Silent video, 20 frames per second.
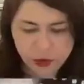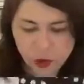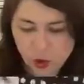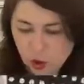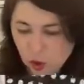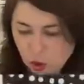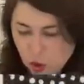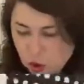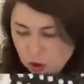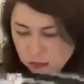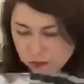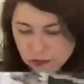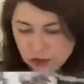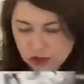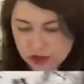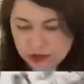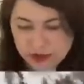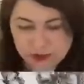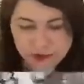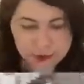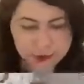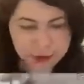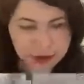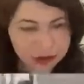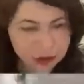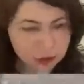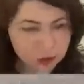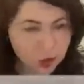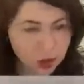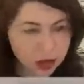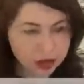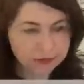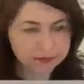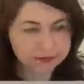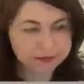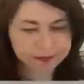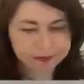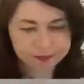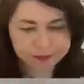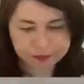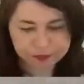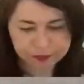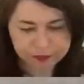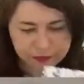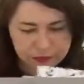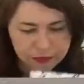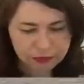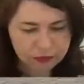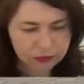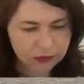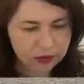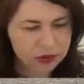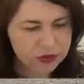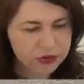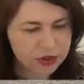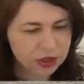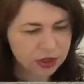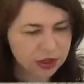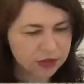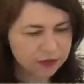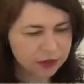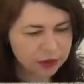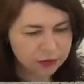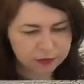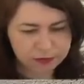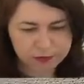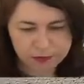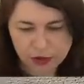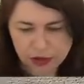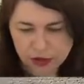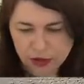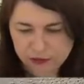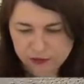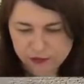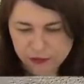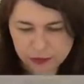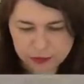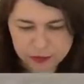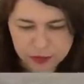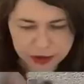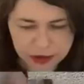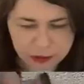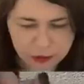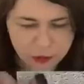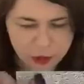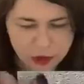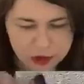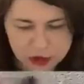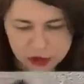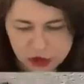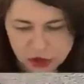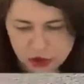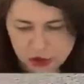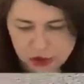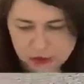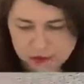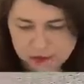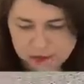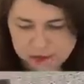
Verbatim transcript: or just leave it black and white. So I love it. I love the black and white too.